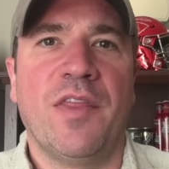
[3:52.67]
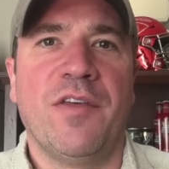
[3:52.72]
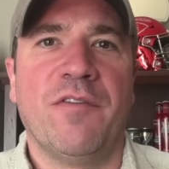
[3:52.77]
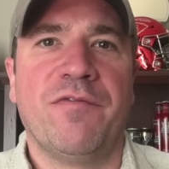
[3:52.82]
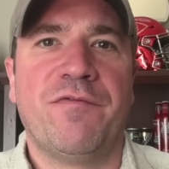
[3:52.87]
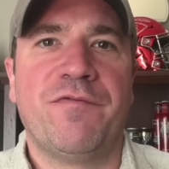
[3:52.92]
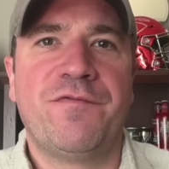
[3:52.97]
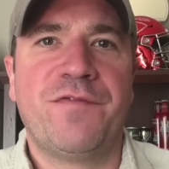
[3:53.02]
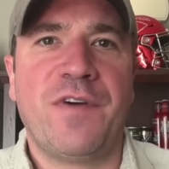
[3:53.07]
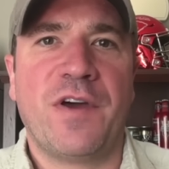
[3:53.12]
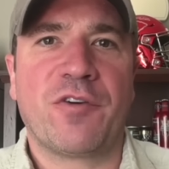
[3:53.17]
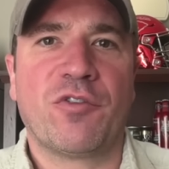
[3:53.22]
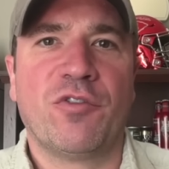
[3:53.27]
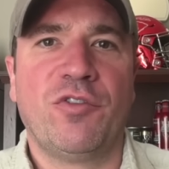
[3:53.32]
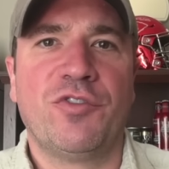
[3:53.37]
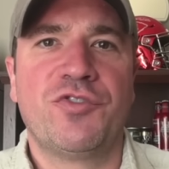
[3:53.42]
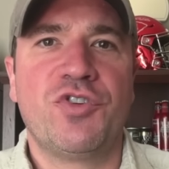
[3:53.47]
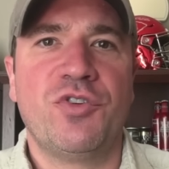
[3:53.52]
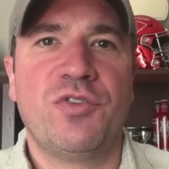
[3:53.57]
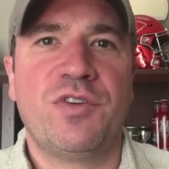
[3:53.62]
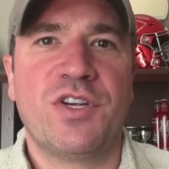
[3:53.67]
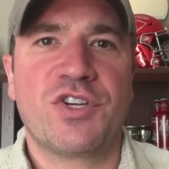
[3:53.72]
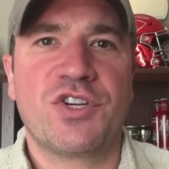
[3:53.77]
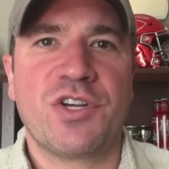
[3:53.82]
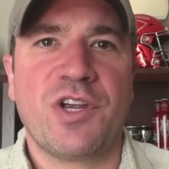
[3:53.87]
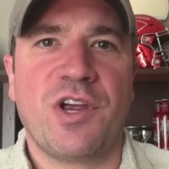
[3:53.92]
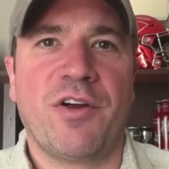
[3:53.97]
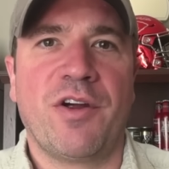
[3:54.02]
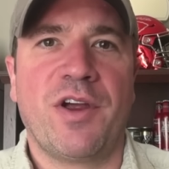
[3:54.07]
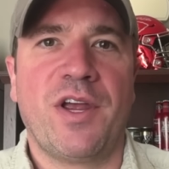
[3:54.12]
Uh, federal
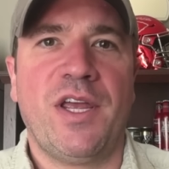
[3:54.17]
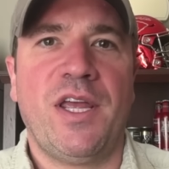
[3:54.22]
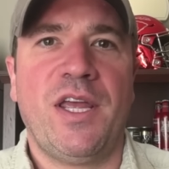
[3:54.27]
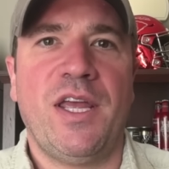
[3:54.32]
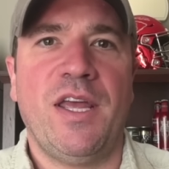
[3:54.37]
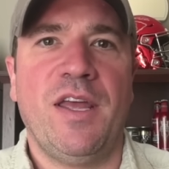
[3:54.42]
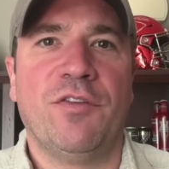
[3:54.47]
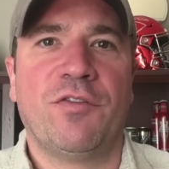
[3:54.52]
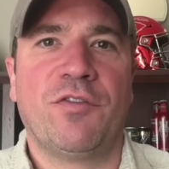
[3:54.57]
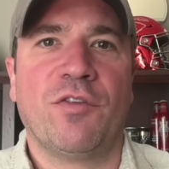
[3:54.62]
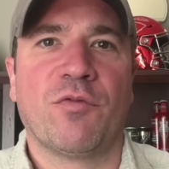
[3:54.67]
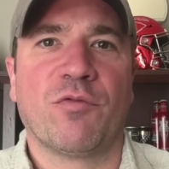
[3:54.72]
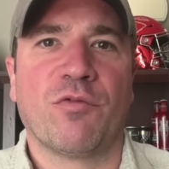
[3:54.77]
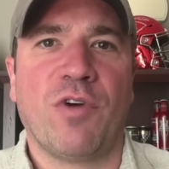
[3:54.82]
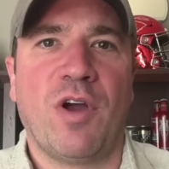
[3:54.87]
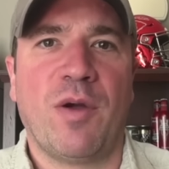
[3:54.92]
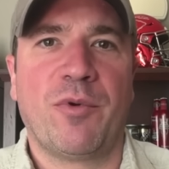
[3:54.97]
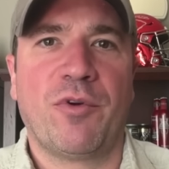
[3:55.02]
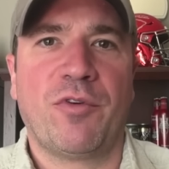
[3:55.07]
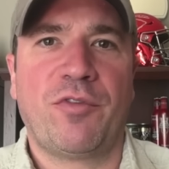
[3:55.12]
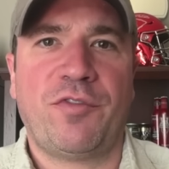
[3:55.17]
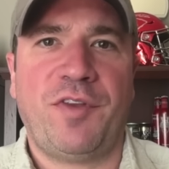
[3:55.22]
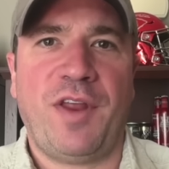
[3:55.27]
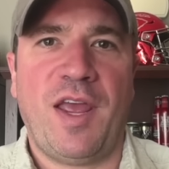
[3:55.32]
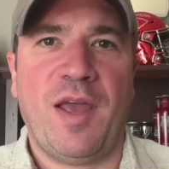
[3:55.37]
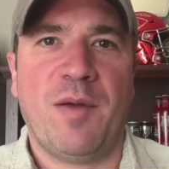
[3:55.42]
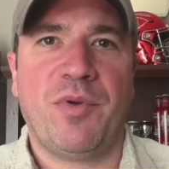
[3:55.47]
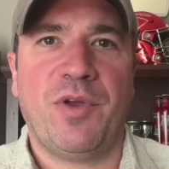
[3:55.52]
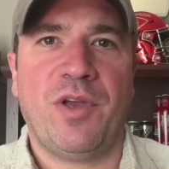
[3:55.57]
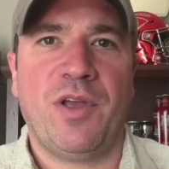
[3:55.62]
judiciary is rubber
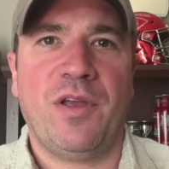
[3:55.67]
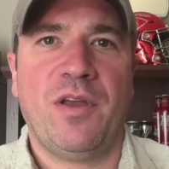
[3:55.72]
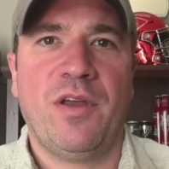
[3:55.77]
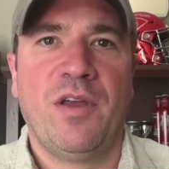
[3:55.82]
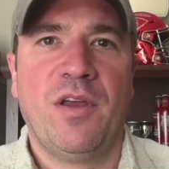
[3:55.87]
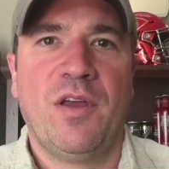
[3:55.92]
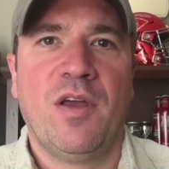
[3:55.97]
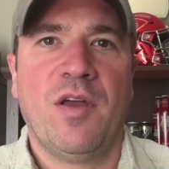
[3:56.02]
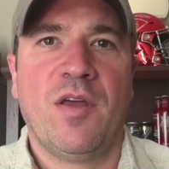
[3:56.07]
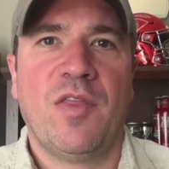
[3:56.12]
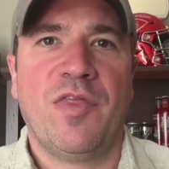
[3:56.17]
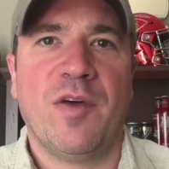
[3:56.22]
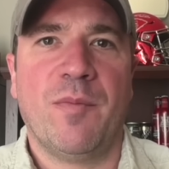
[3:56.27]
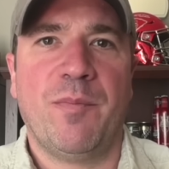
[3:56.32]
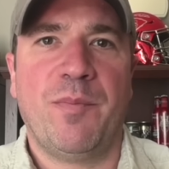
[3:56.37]
stamping mm-hmm.